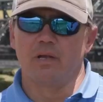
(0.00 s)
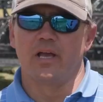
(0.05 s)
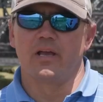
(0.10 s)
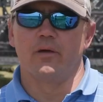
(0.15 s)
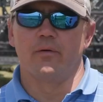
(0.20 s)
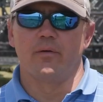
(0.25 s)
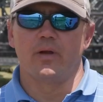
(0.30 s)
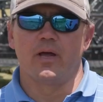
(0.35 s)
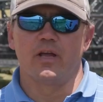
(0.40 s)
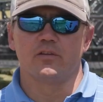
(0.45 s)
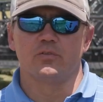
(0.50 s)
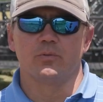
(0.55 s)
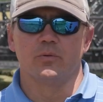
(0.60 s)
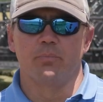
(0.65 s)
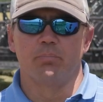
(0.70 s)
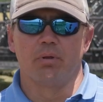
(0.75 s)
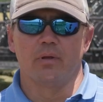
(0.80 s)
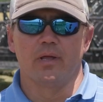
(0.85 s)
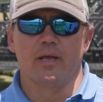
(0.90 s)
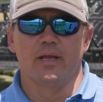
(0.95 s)
later rice we
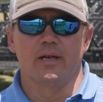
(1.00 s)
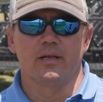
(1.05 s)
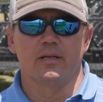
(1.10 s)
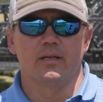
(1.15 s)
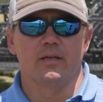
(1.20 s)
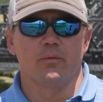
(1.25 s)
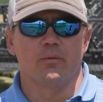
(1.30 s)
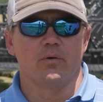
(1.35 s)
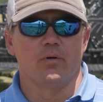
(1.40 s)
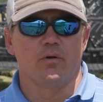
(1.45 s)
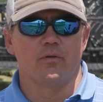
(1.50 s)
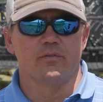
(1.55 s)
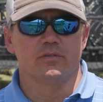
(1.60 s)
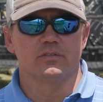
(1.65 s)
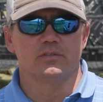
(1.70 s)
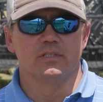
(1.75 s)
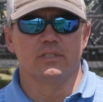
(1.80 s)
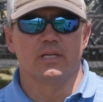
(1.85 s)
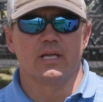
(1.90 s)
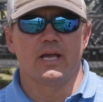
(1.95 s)
planted that we're
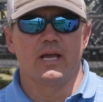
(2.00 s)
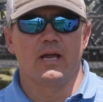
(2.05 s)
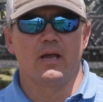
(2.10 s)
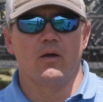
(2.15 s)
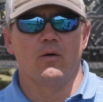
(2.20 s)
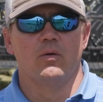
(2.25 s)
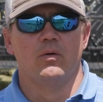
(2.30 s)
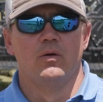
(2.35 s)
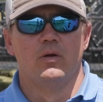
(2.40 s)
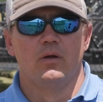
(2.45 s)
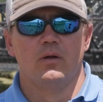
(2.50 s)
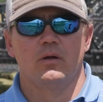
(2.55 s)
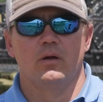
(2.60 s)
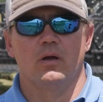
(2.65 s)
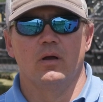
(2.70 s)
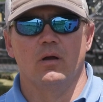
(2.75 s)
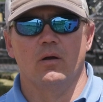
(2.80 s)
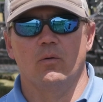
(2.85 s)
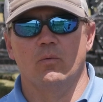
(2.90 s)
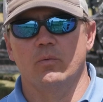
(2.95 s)
harvesting now.
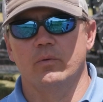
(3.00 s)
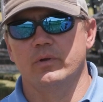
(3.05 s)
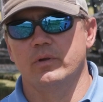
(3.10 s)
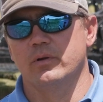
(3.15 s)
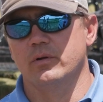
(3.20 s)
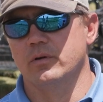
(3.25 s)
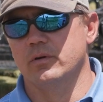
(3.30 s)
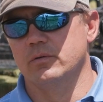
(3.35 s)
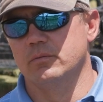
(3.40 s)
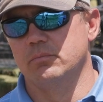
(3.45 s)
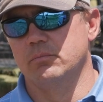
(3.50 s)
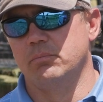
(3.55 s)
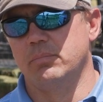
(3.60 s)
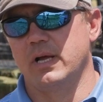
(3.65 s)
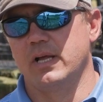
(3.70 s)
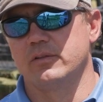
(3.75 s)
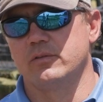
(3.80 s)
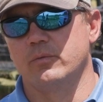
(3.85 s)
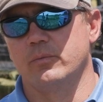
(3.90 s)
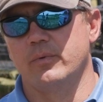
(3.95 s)
Uh, we are
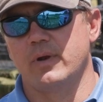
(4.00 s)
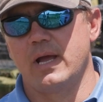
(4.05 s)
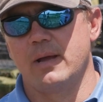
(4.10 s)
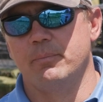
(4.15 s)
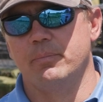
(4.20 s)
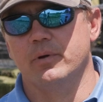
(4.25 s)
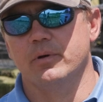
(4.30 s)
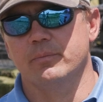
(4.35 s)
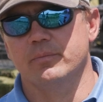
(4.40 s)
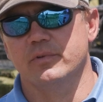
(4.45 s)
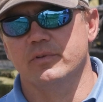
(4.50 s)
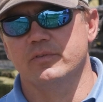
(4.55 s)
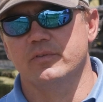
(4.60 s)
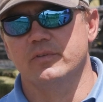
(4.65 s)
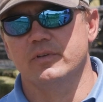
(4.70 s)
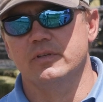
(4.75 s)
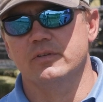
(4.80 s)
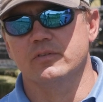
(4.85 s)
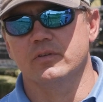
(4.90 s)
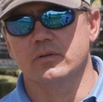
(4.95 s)
about to wrap up the
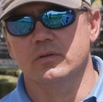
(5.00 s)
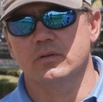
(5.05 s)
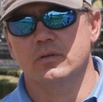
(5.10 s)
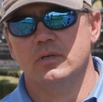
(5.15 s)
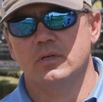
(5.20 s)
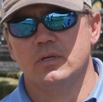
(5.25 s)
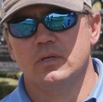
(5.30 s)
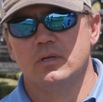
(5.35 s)
season.